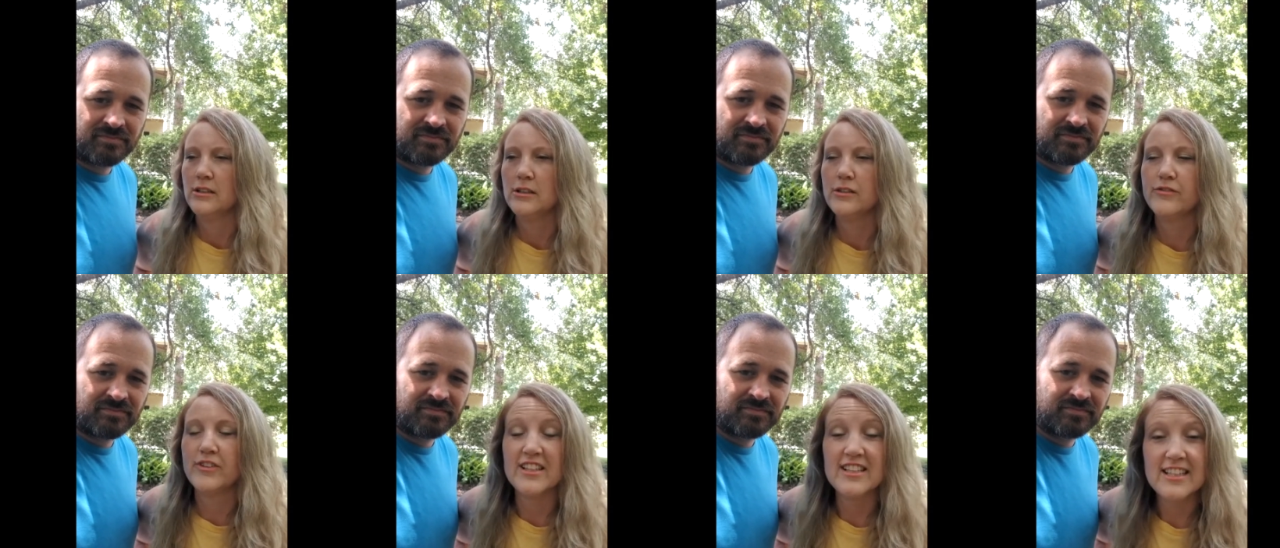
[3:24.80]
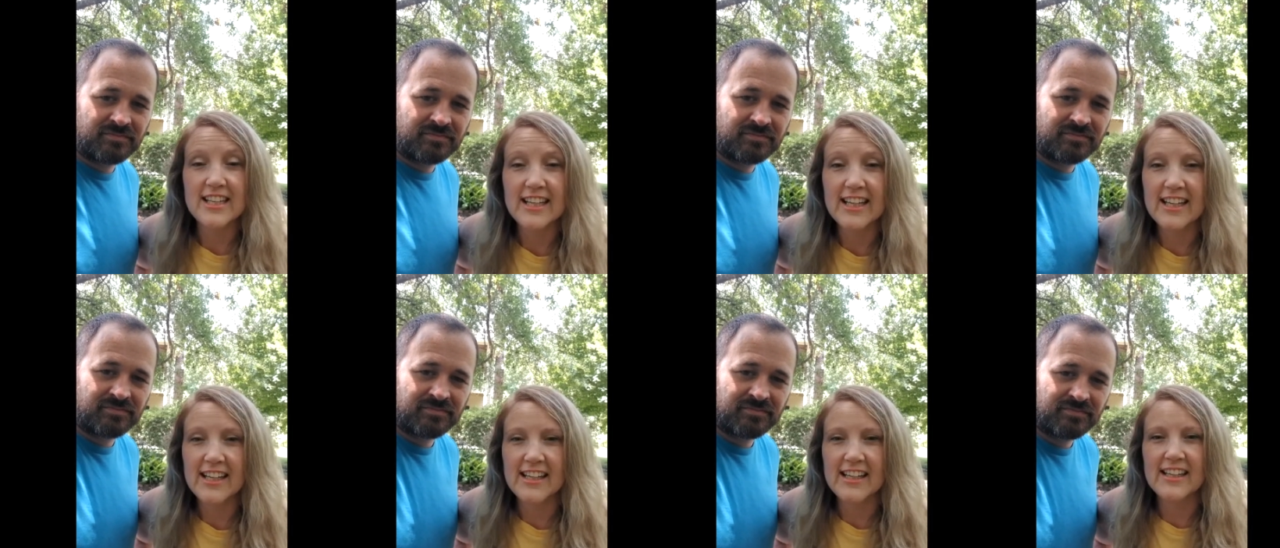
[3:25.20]

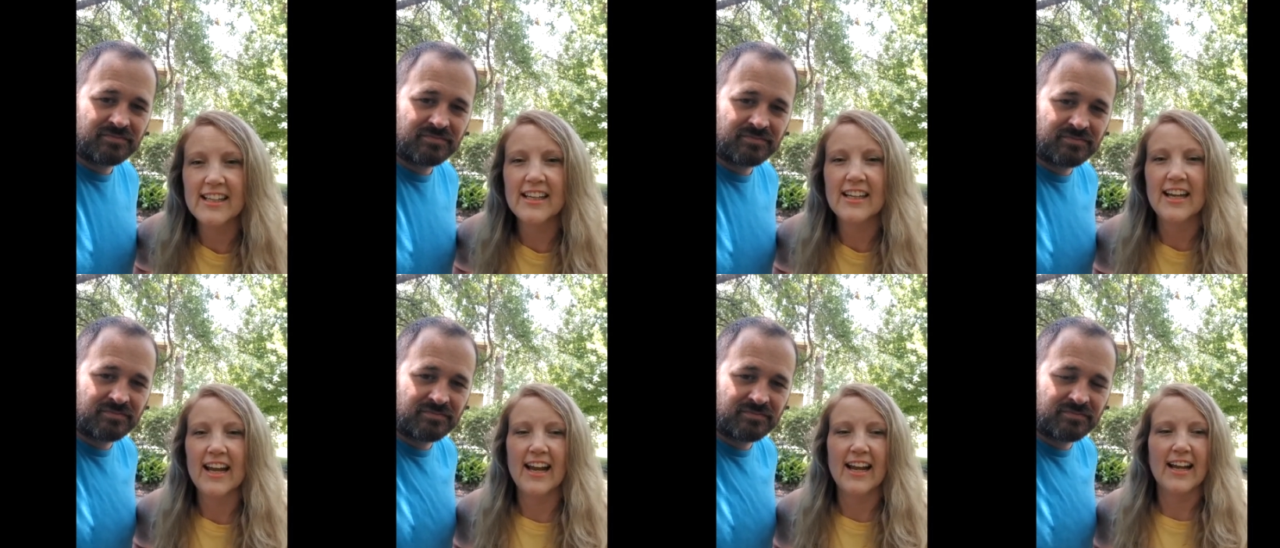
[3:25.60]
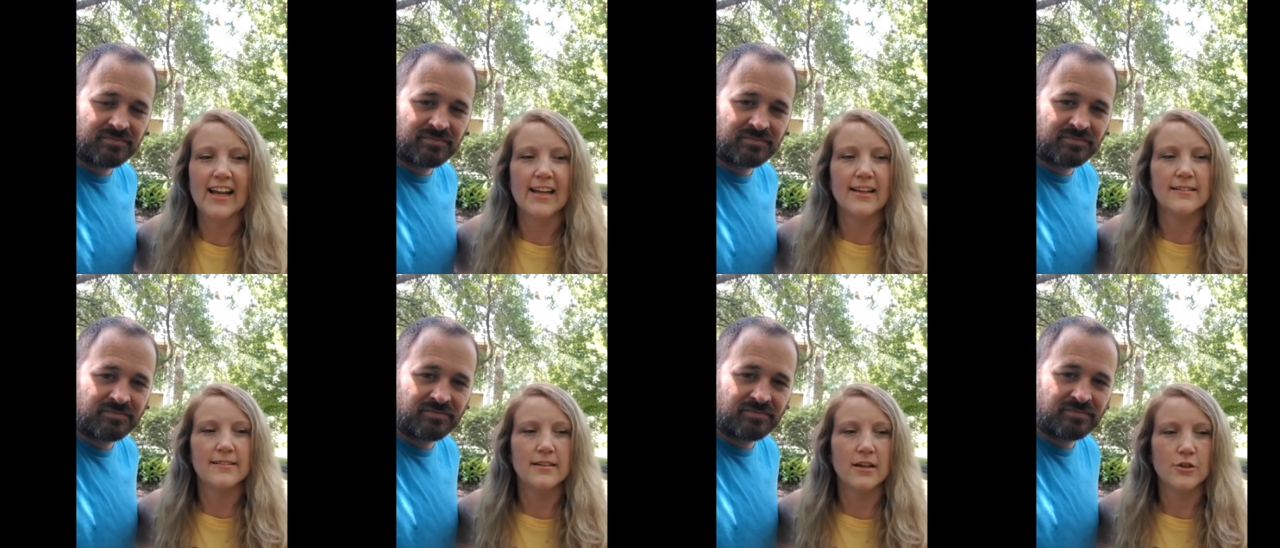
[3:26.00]
Speaker 1: fatigue
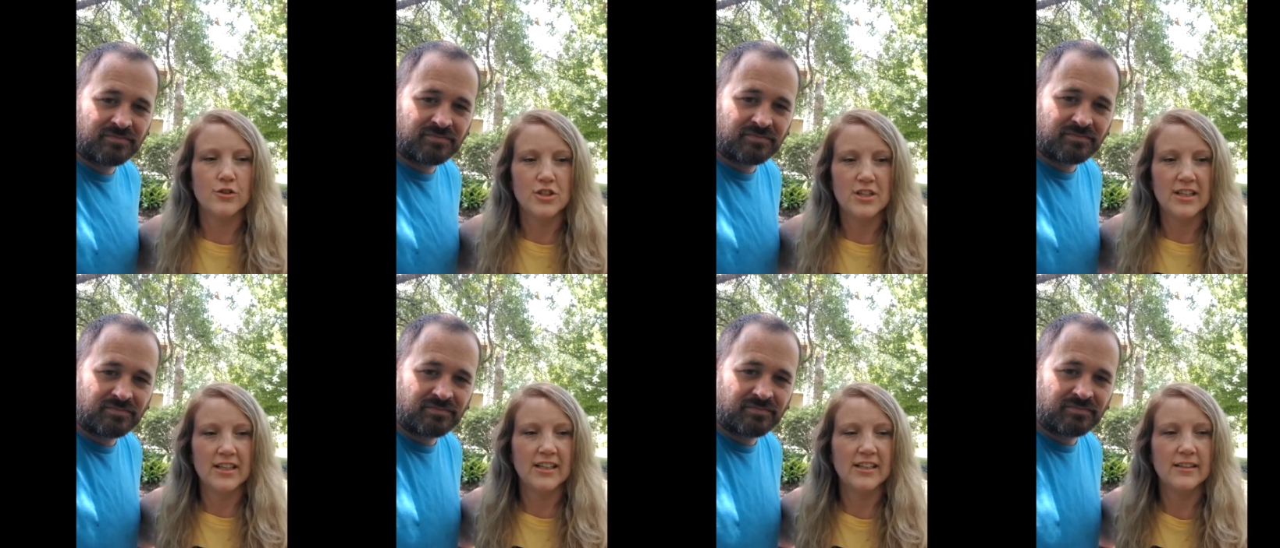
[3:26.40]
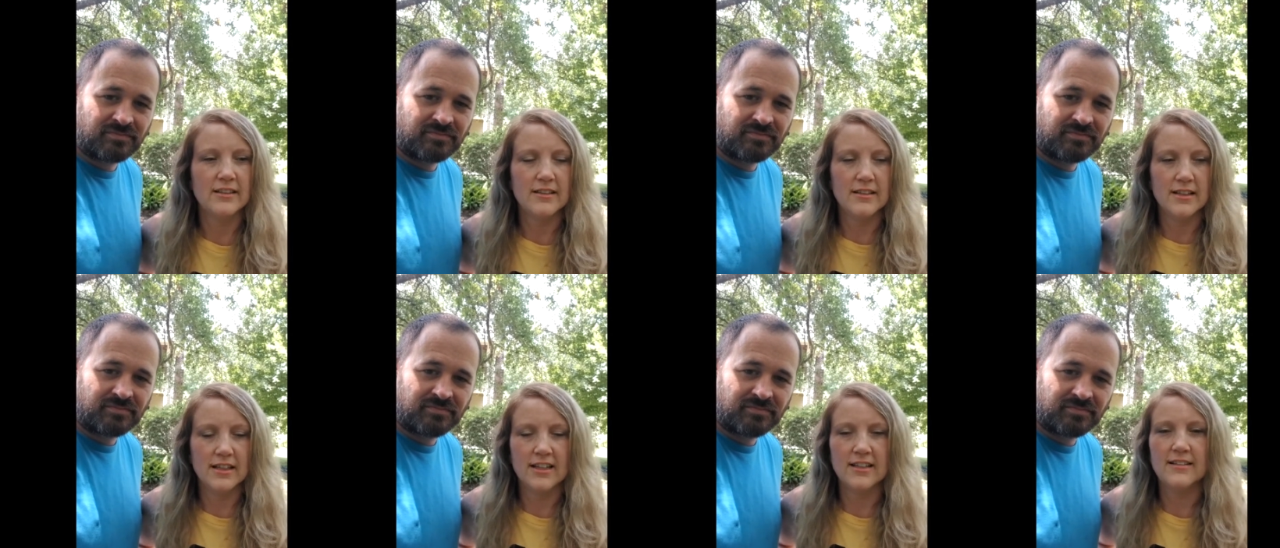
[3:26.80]
and so she
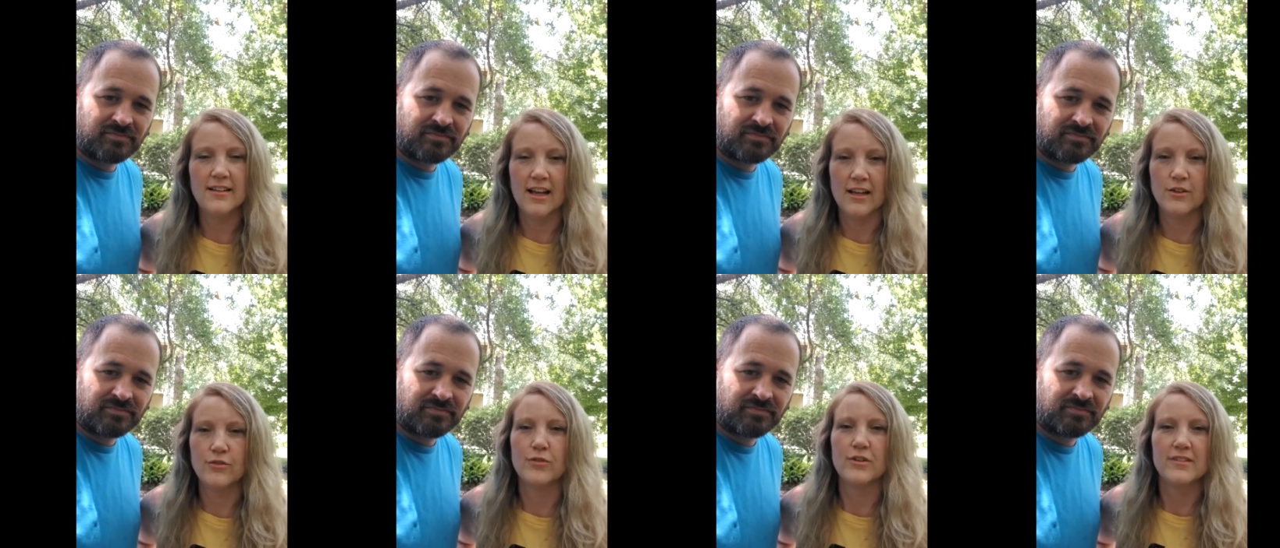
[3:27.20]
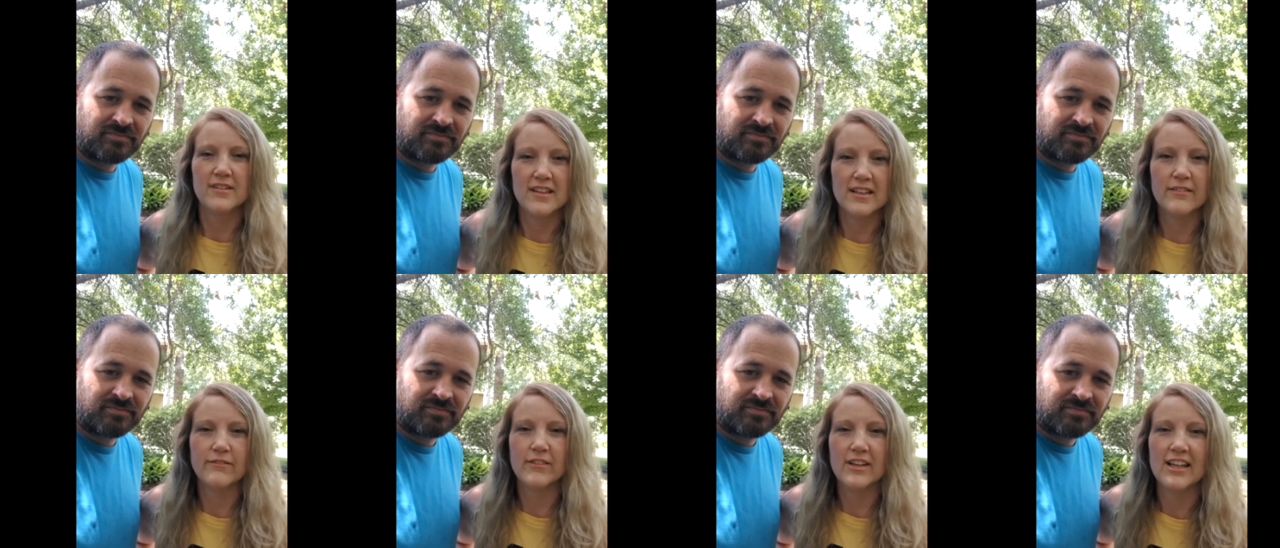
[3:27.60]
did a test for
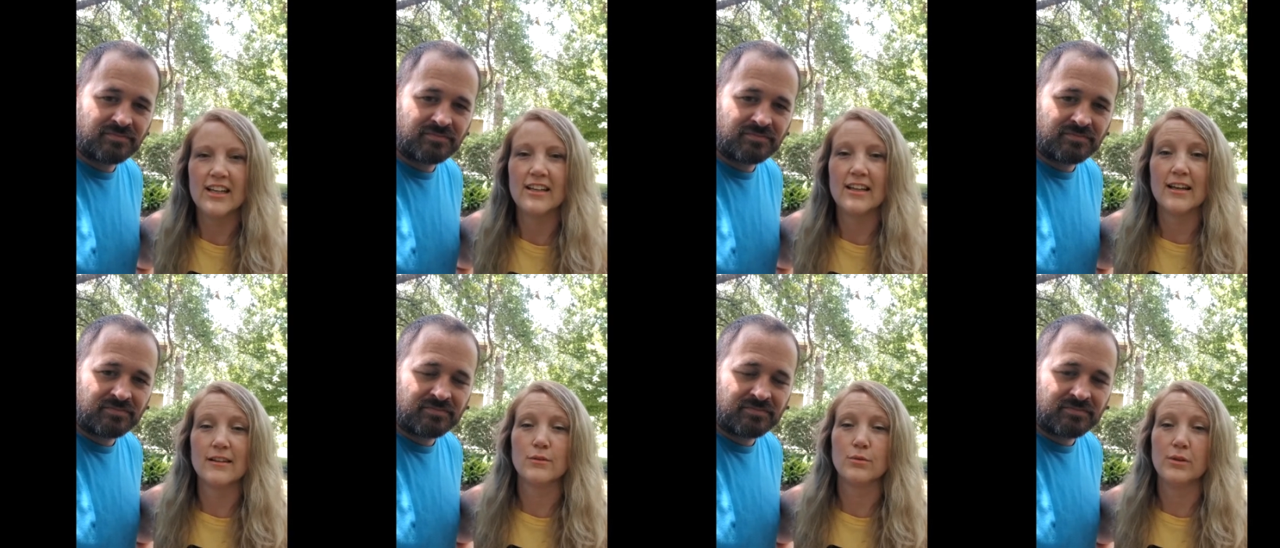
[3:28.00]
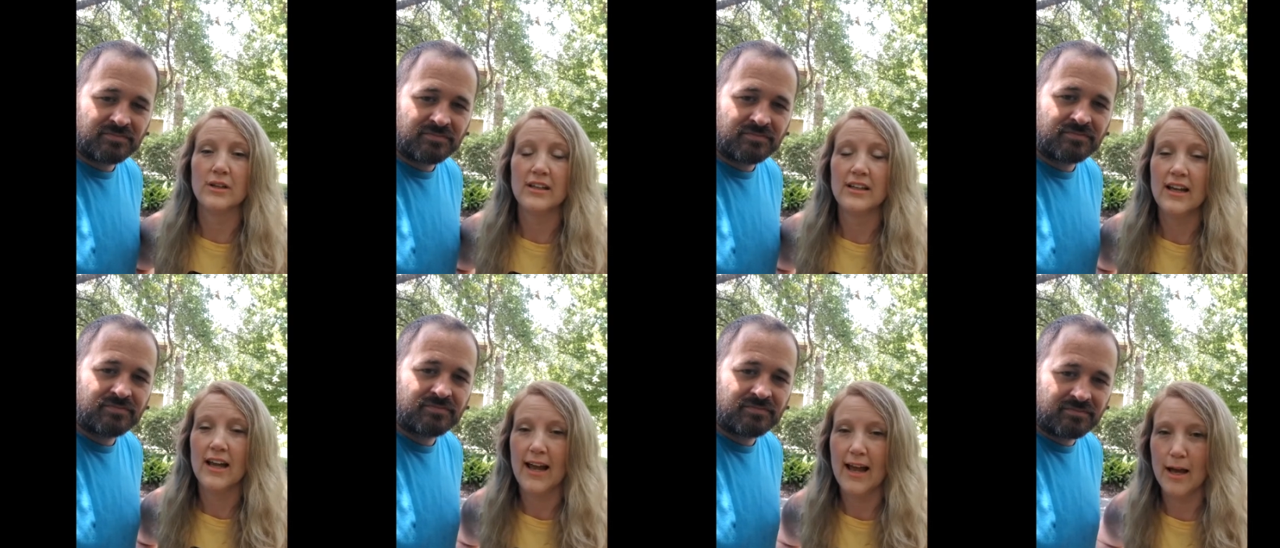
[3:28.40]
CMV and that's
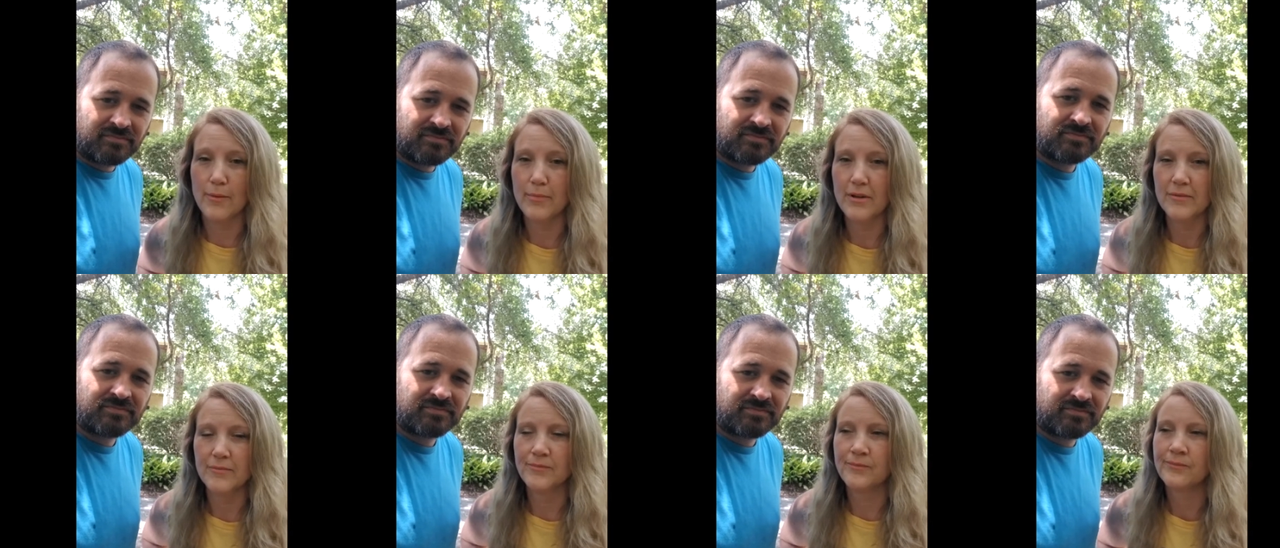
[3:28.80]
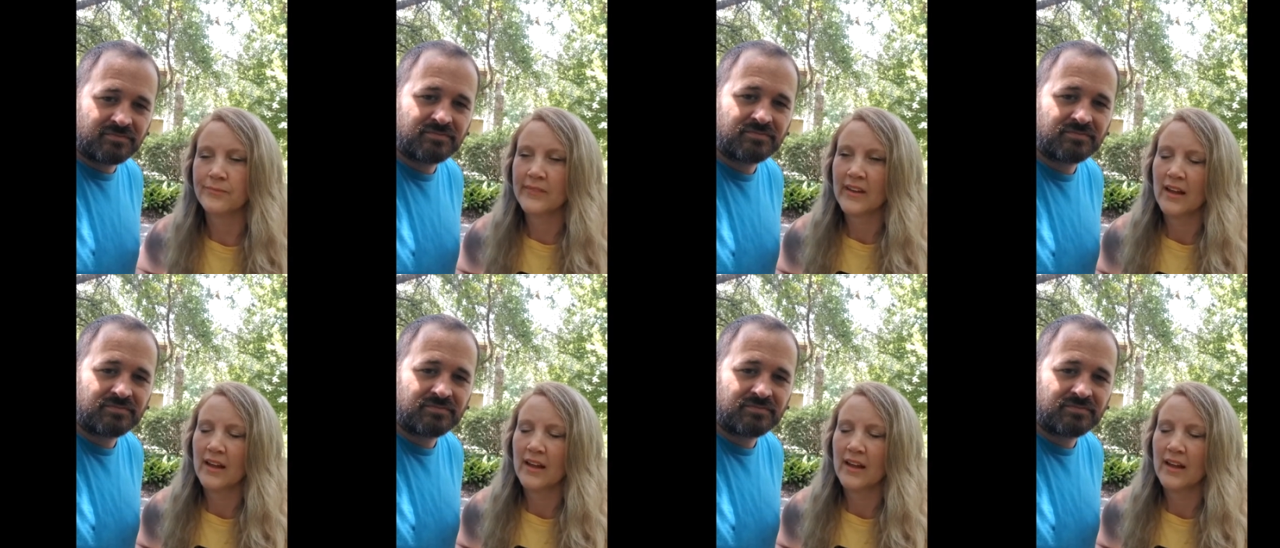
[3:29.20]
what happened.